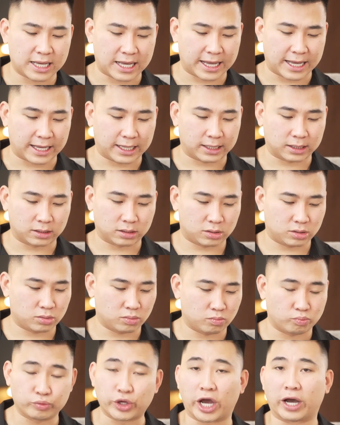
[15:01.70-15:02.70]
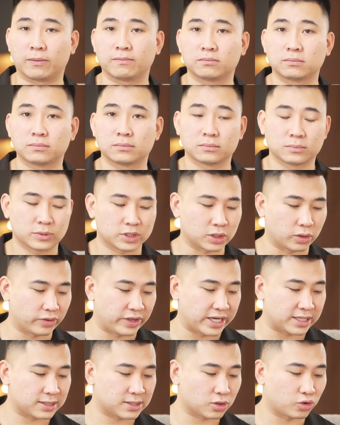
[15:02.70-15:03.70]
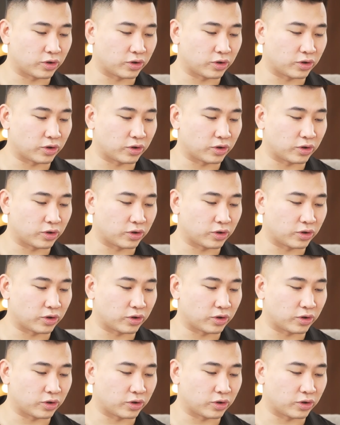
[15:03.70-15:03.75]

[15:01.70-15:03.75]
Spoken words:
and yeah, so that's